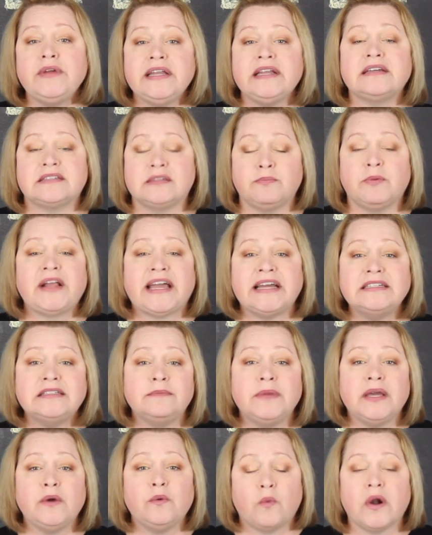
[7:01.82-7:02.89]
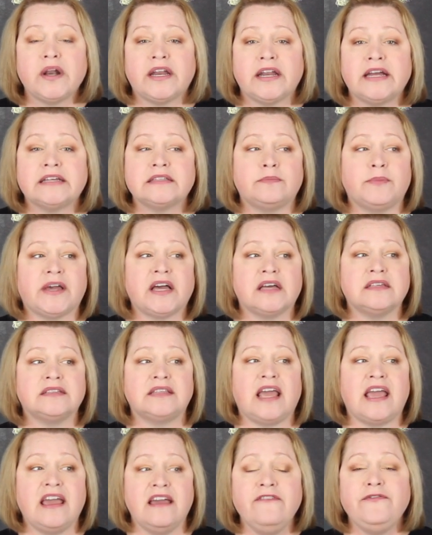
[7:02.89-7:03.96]
need to explain to me what it is because
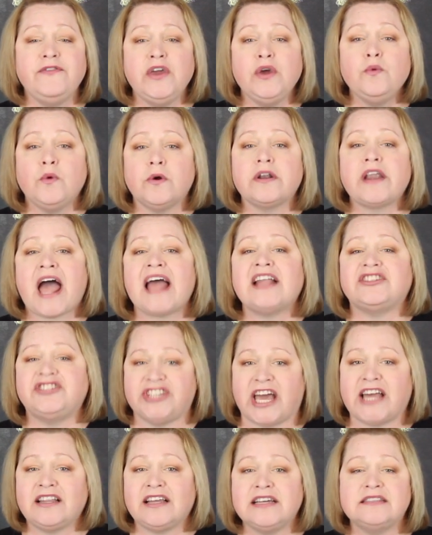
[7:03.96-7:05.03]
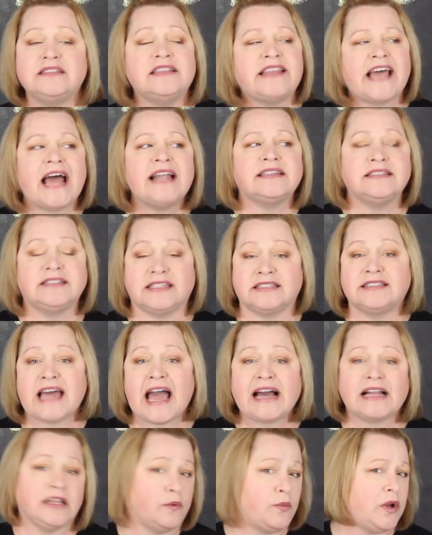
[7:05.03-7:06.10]
if you were not jealous, that is
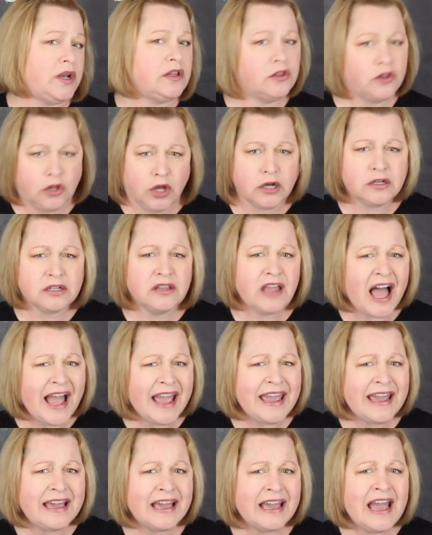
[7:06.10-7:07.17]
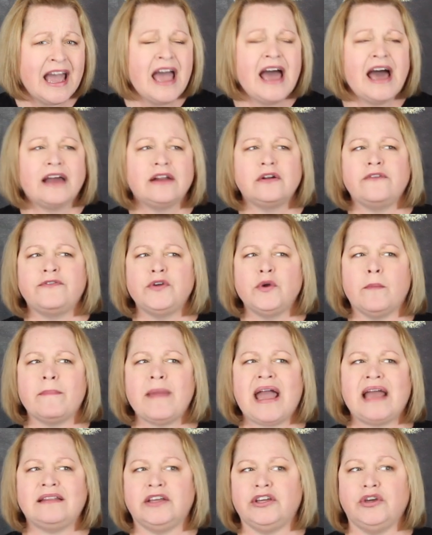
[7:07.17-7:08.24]
exactly what it looked like. I don't know if you're
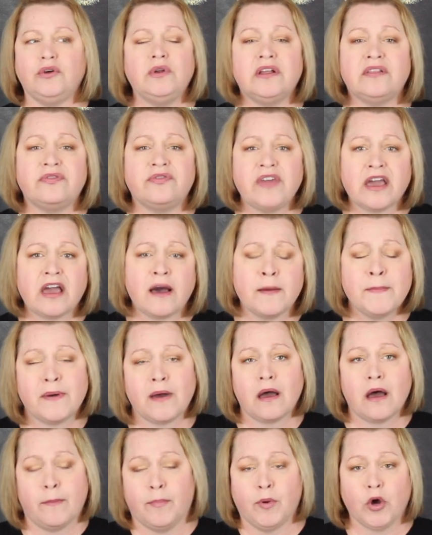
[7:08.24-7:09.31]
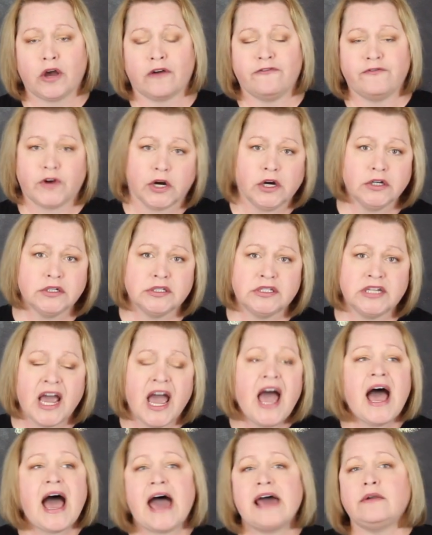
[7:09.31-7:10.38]
mad that you didn't think up a book first.
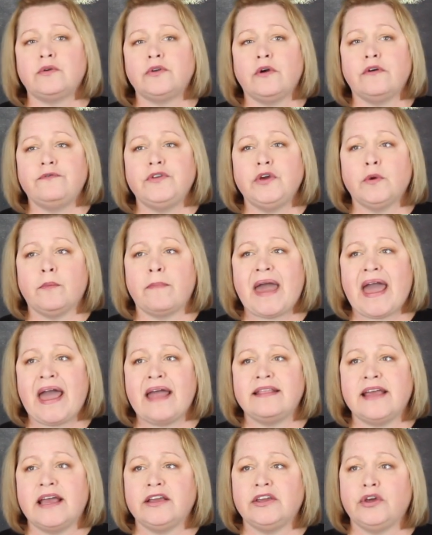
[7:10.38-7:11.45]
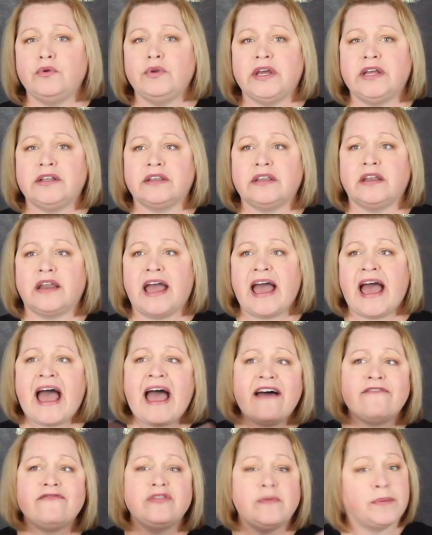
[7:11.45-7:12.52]
I don't know if you're mad that you didn't
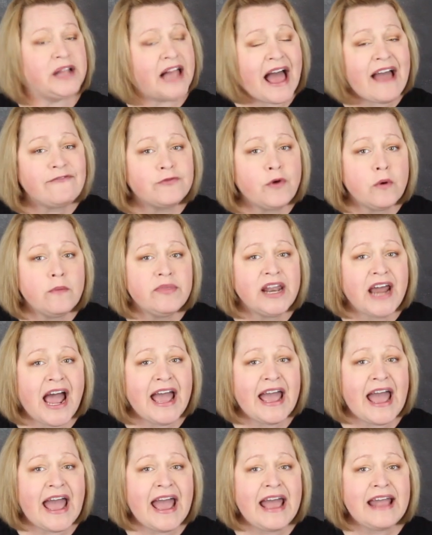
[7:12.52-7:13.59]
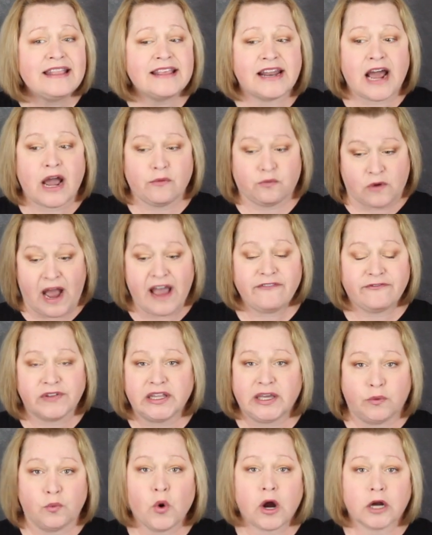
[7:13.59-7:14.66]
have the platform that I had that I
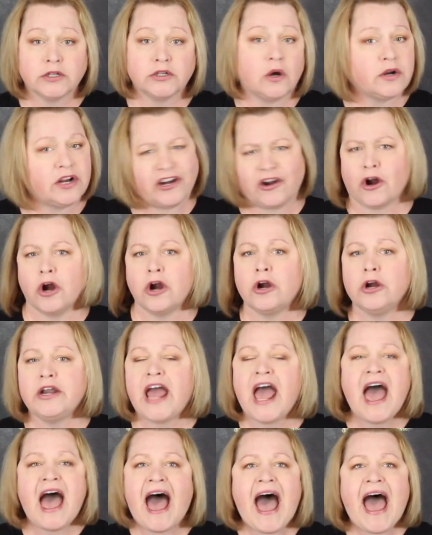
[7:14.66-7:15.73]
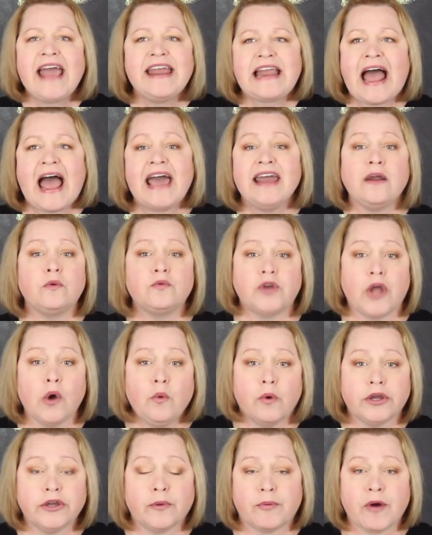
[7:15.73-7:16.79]
rightfully worked on and earned. I, I don't
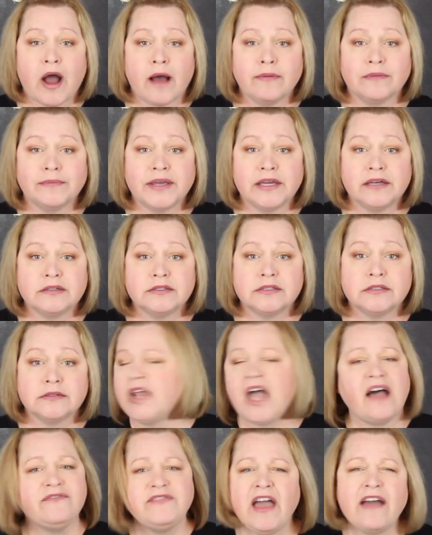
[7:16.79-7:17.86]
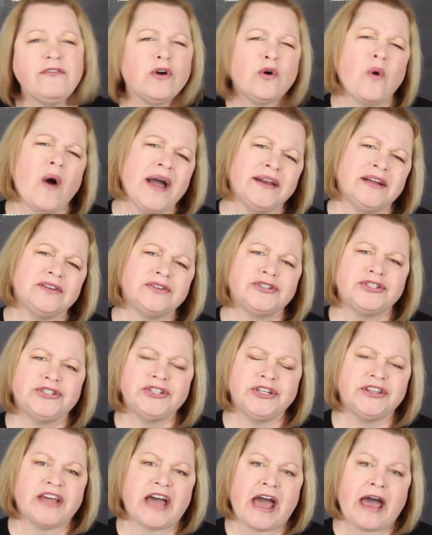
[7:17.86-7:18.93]
know what your problem is. I've never quite
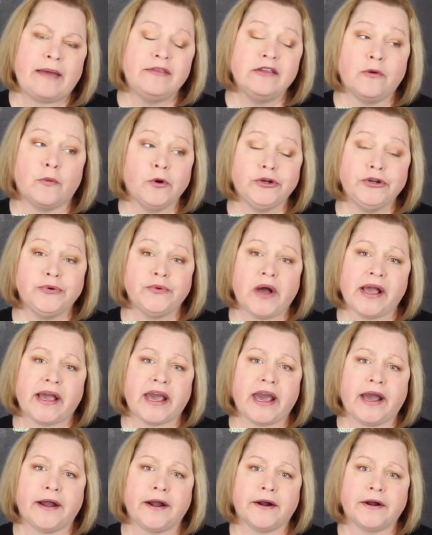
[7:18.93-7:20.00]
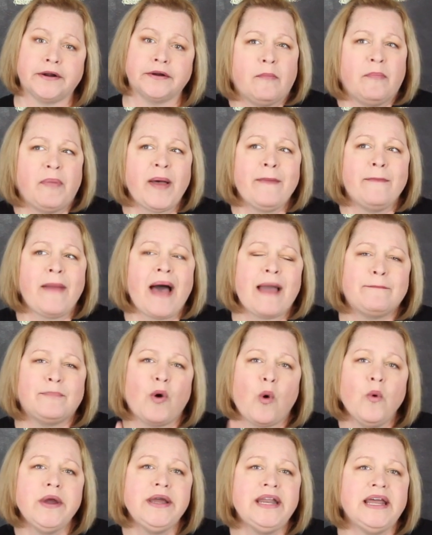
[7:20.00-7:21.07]
understood that, nor do I care. But my
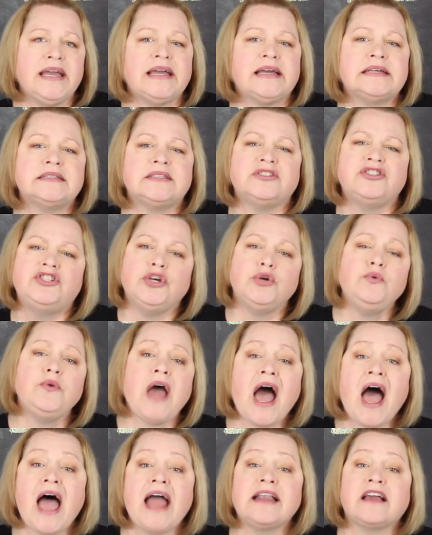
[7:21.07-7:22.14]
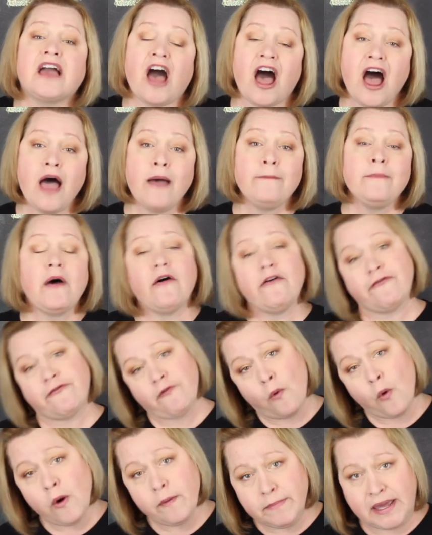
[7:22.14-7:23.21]
point is, do not come
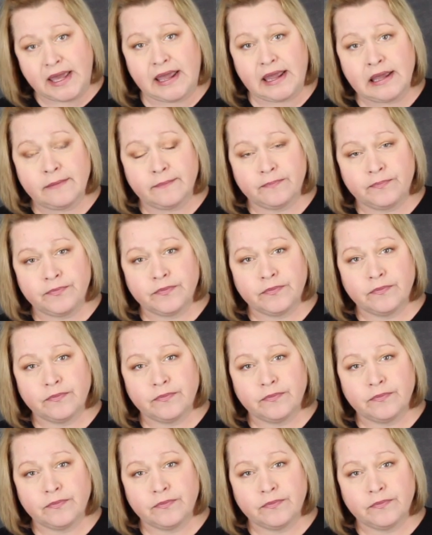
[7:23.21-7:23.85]
for me